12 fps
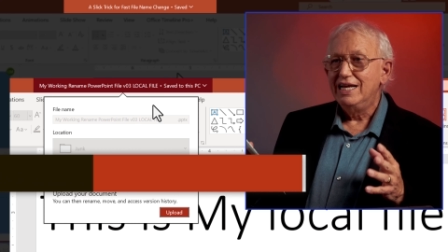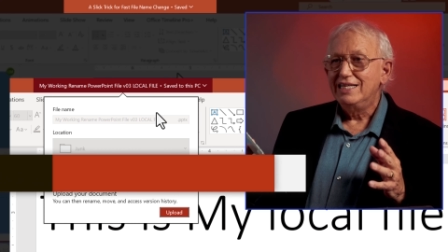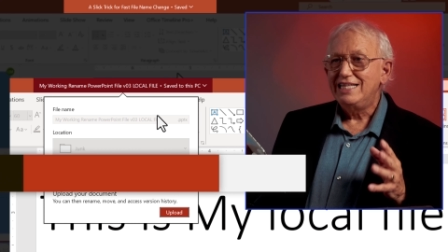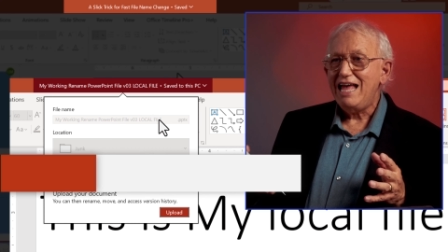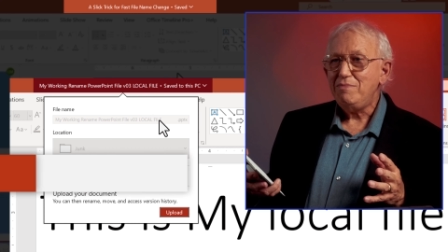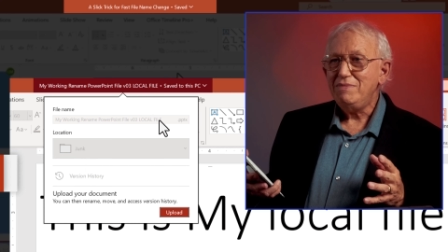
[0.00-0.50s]

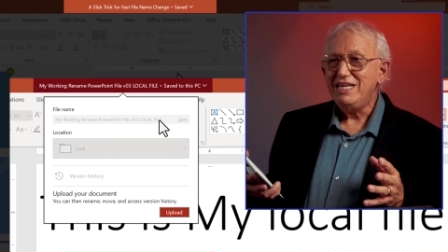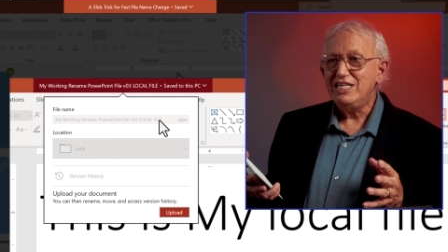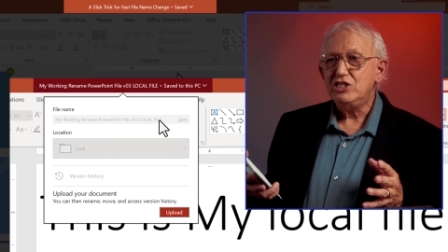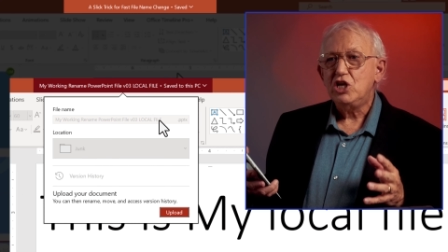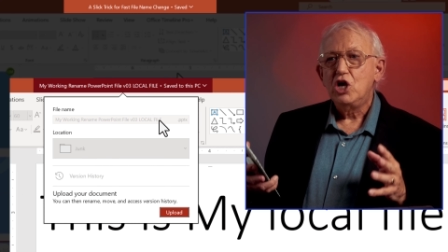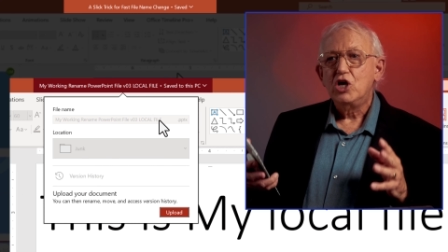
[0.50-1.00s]
that
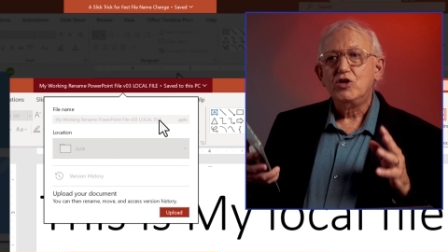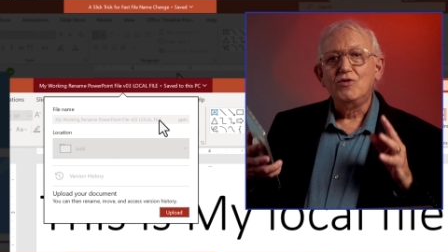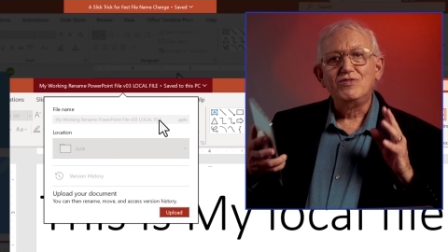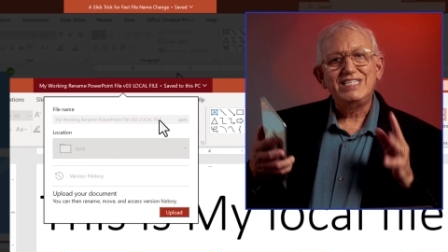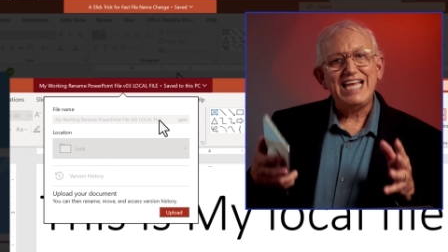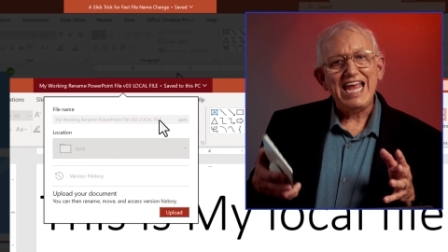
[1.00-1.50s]
means
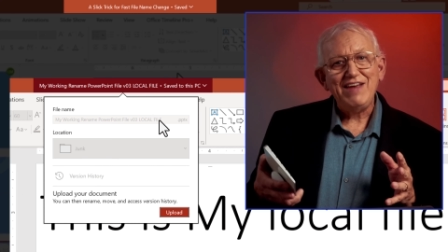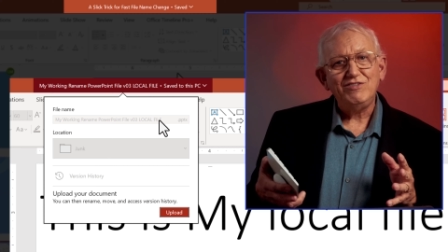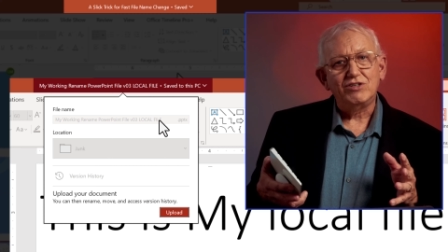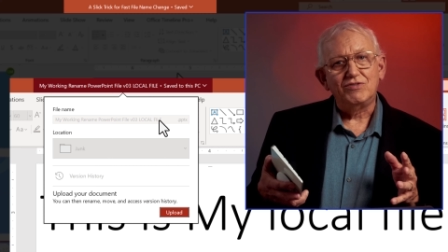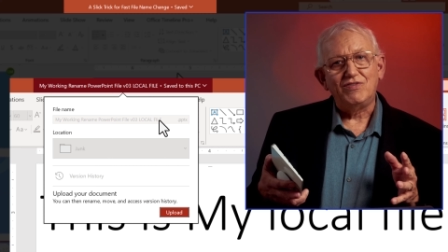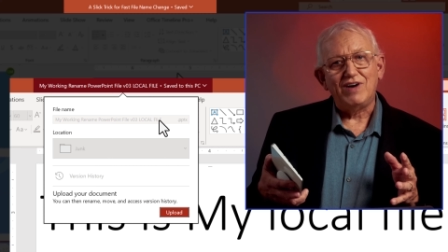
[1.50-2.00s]
you've saved
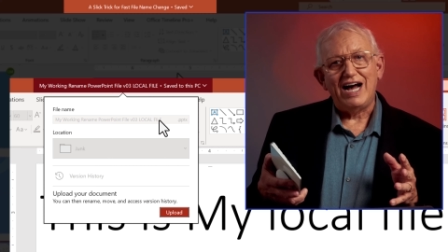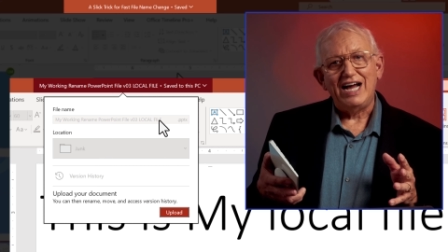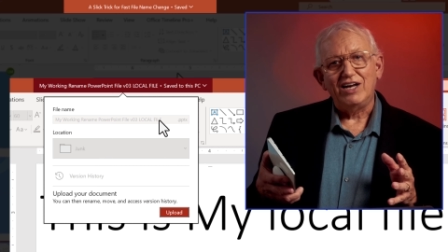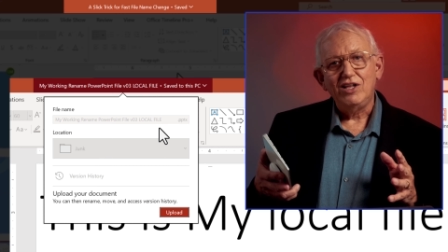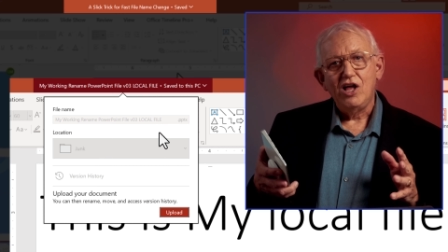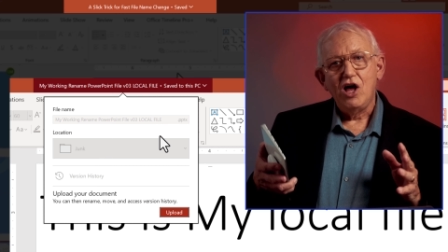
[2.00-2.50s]
your
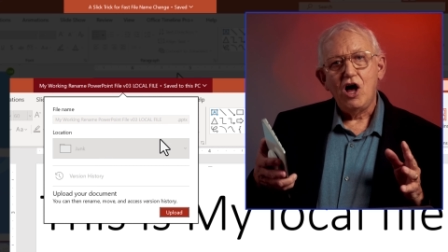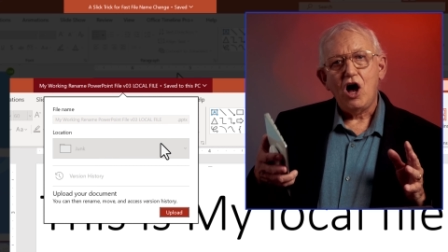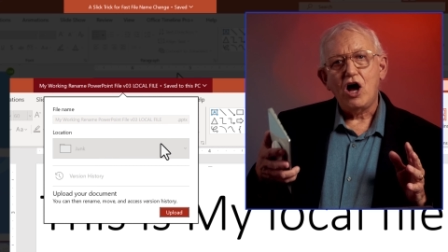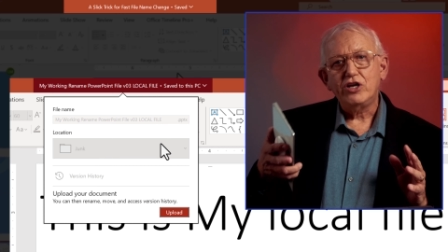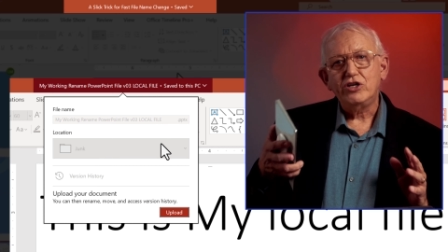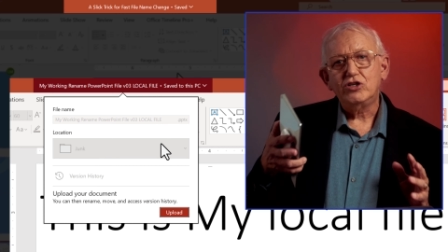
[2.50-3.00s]
file
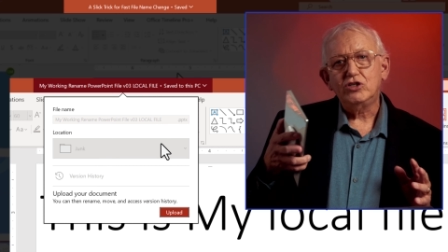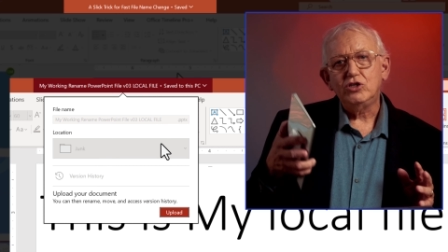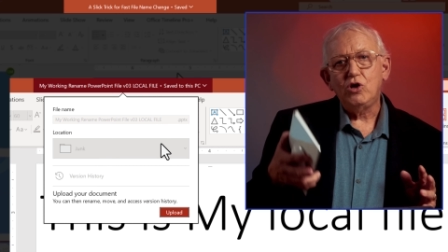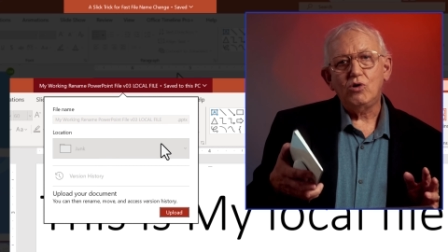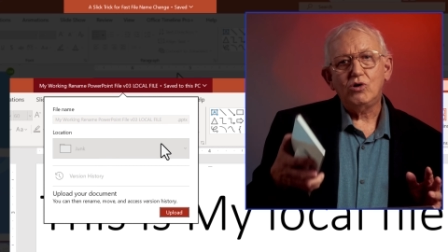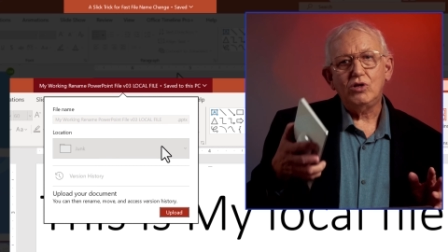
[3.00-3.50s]
on your
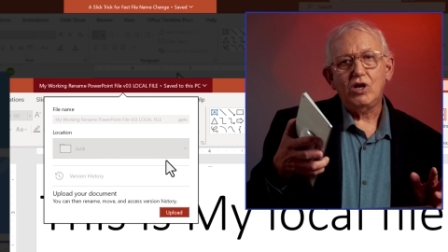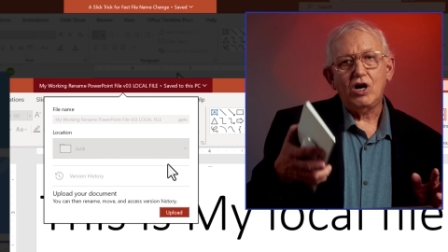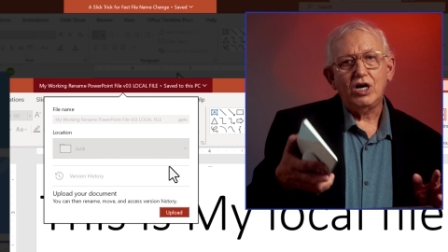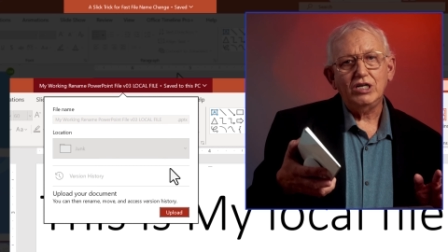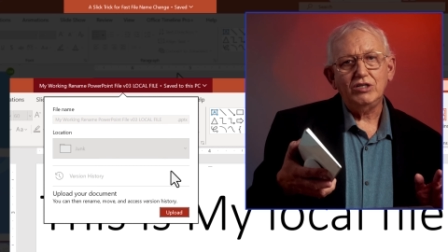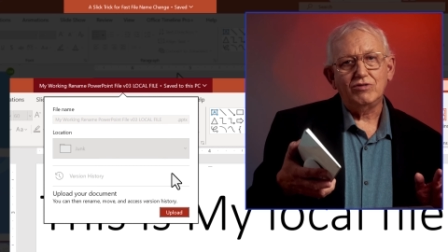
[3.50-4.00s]
local
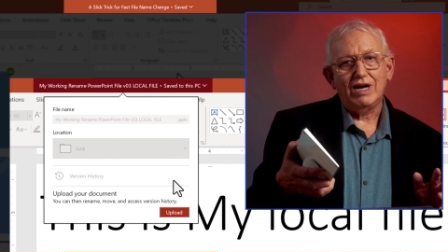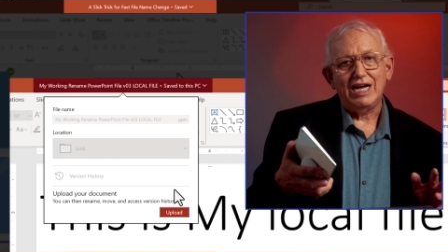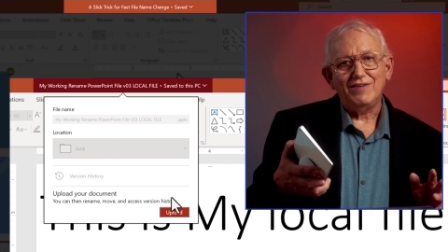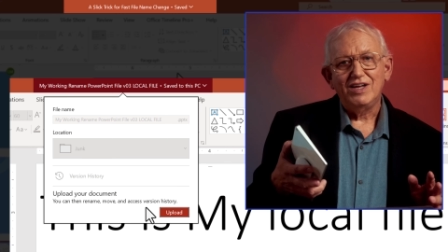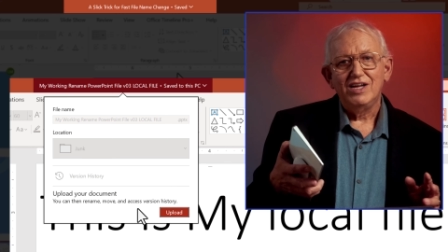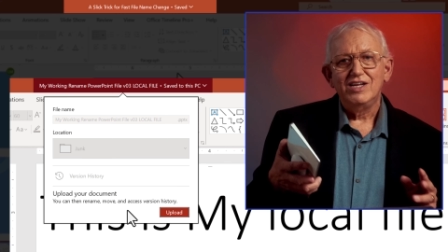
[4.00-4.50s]
hard drive,